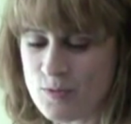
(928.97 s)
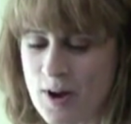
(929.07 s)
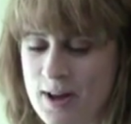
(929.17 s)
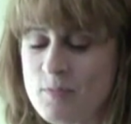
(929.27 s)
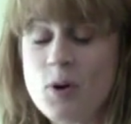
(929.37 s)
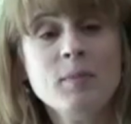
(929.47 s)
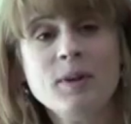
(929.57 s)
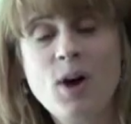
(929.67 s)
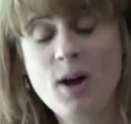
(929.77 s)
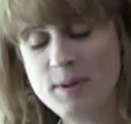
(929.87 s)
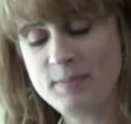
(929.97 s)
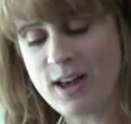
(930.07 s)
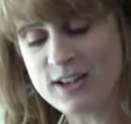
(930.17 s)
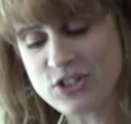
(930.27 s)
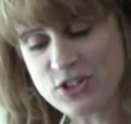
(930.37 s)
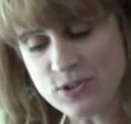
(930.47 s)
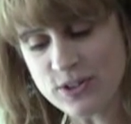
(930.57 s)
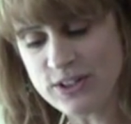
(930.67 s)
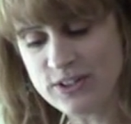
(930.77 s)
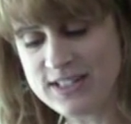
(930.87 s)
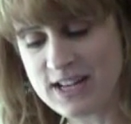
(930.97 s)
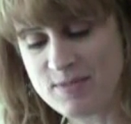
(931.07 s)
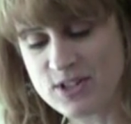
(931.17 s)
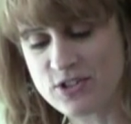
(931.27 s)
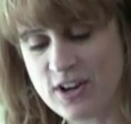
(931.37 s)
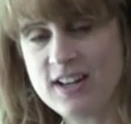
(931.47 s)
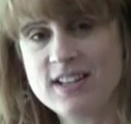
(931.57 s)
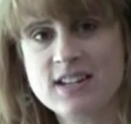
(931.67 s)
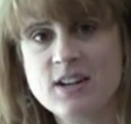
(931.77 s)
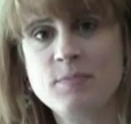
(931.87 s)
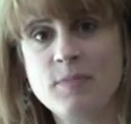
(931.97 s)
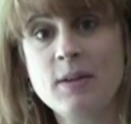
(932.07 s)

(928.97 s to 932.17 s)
What Mormon mommy blogs do clearly demonstrate is an